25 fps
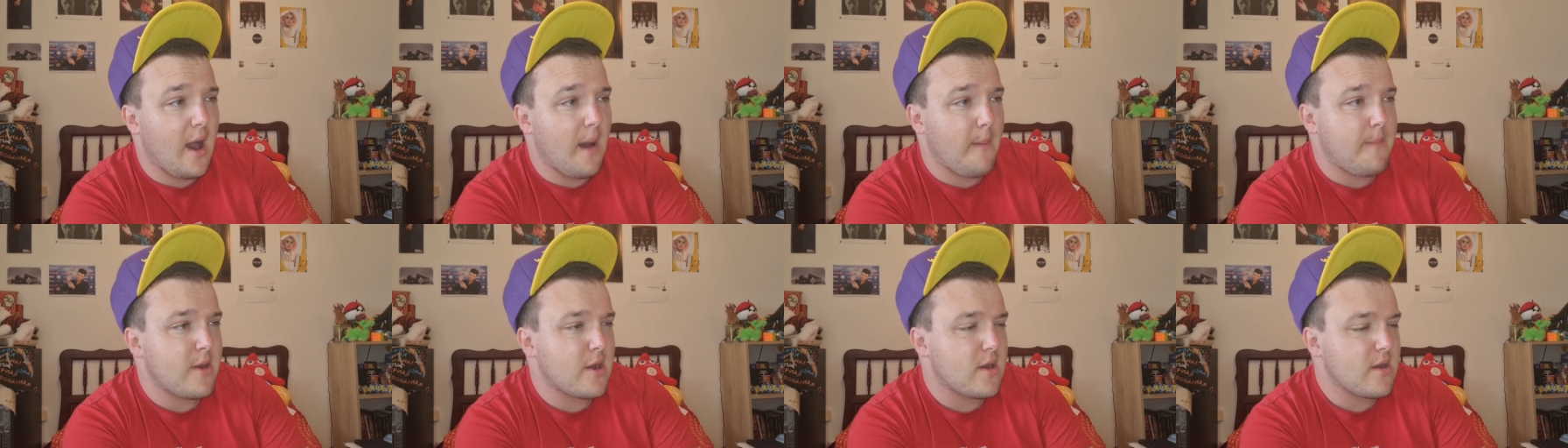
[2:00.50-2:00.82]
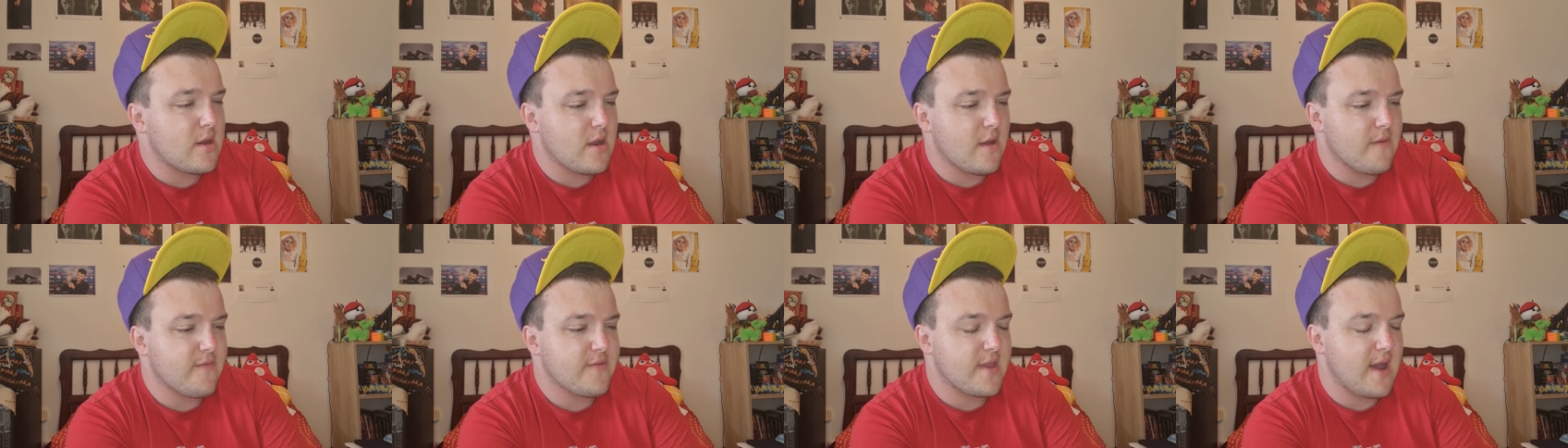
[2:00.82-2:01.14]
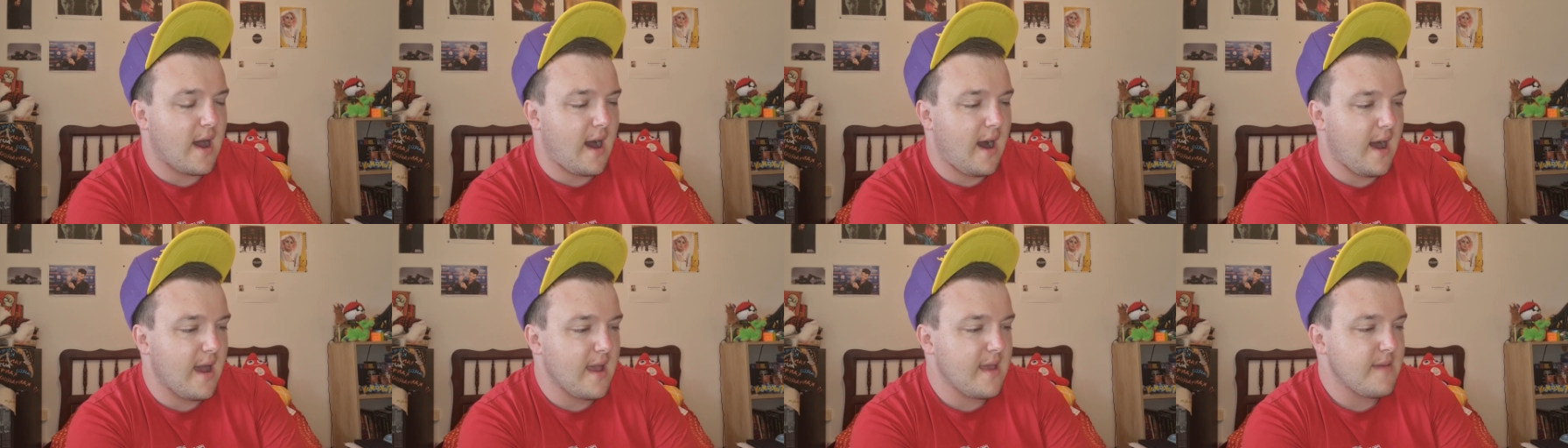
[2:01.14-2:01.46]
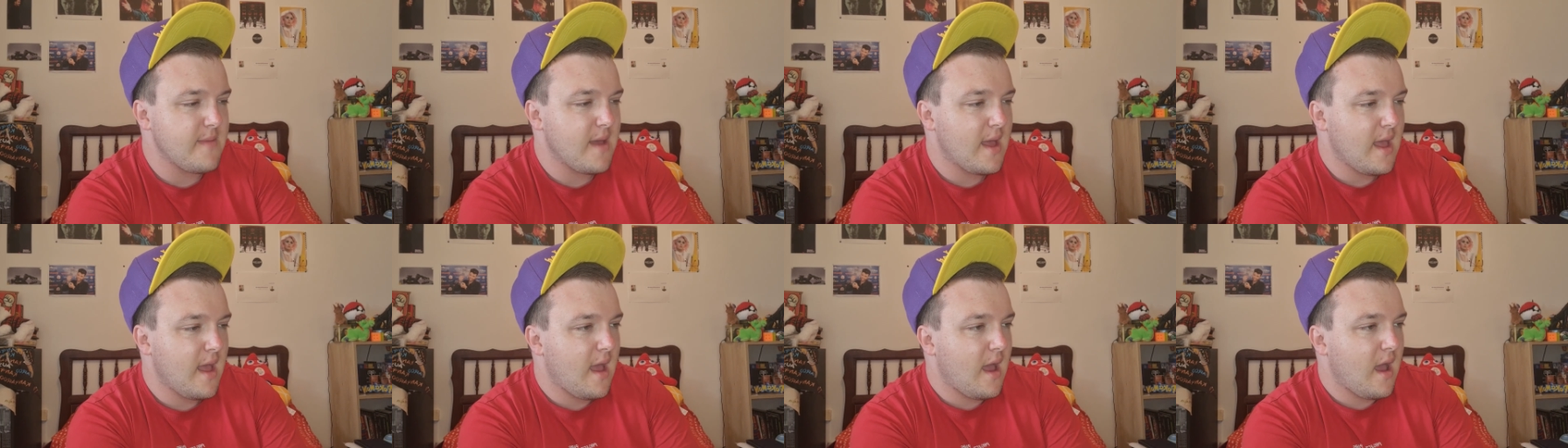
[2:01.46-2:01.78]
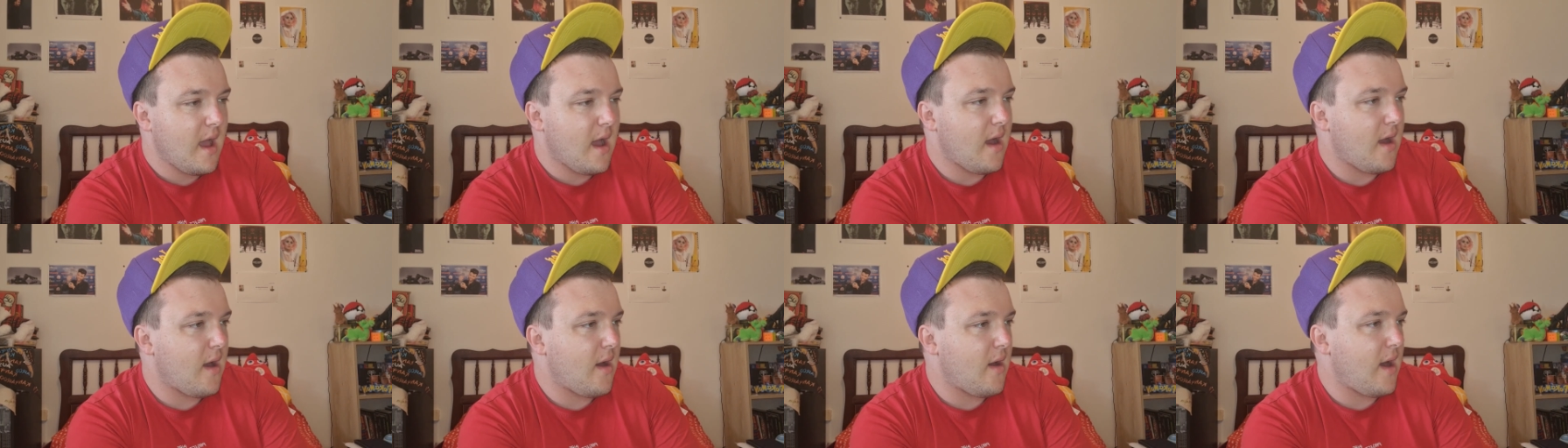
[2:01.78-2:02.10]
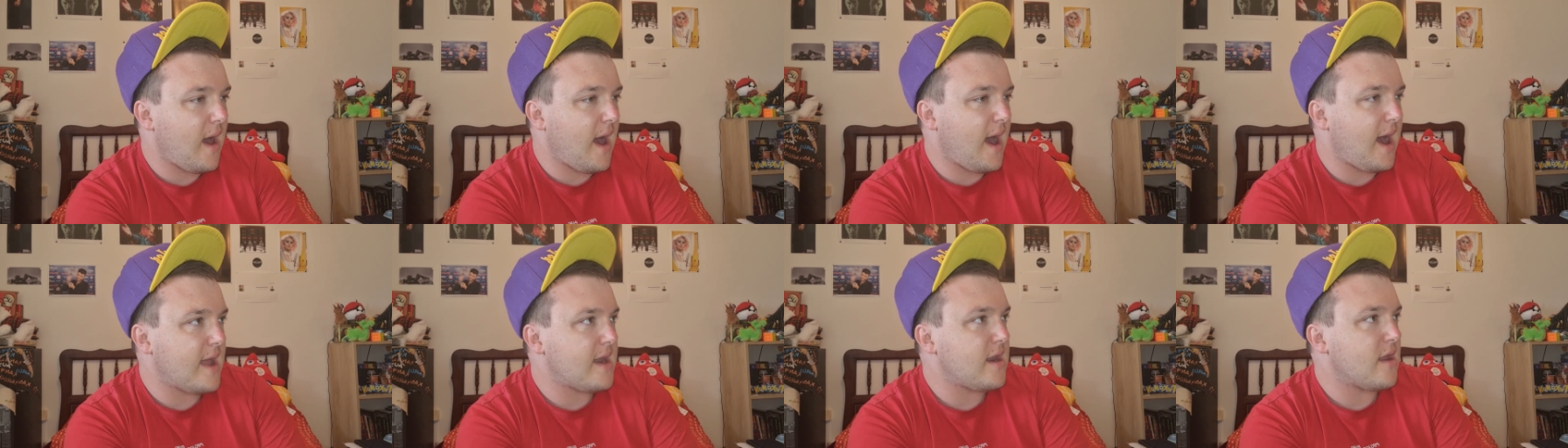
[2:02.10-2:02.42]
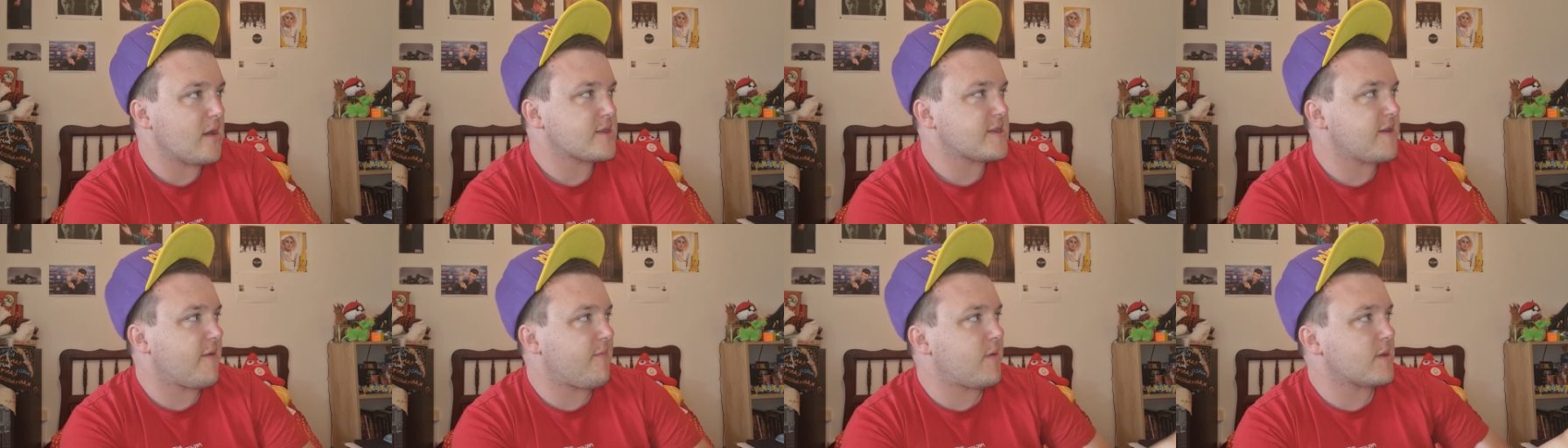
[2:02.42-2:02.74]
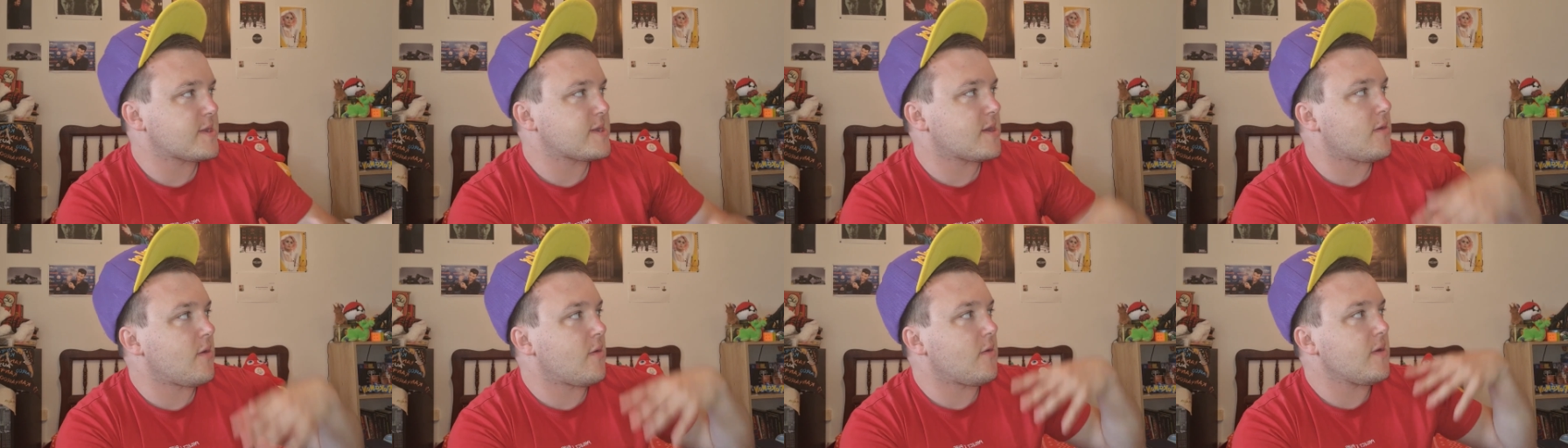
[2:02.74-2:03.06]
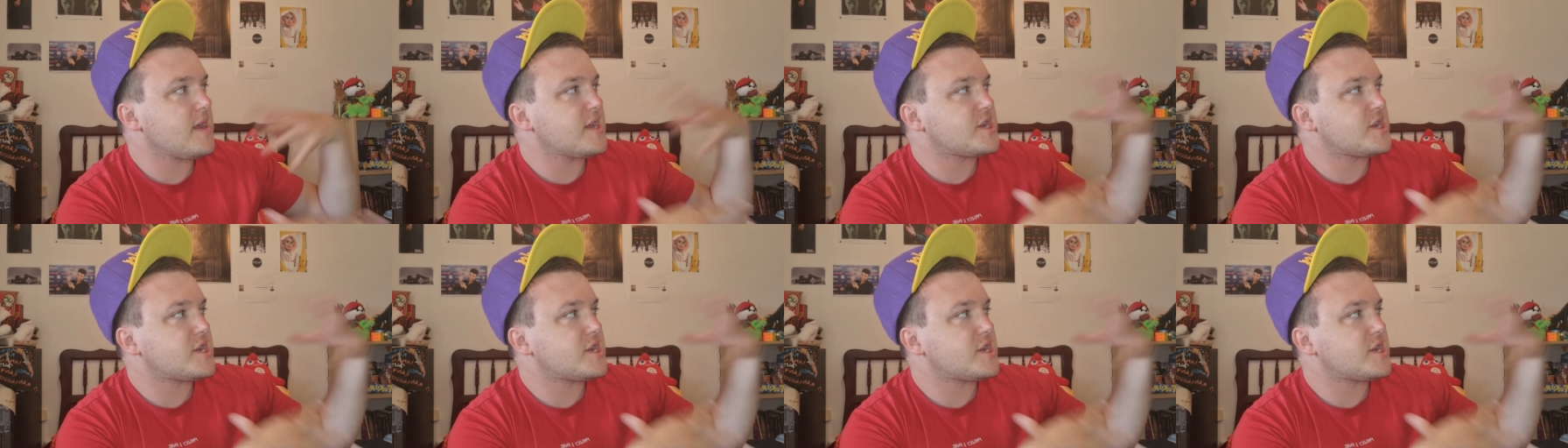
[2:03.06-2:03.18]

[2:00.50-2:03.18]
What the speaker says: period of time. I had lots of personal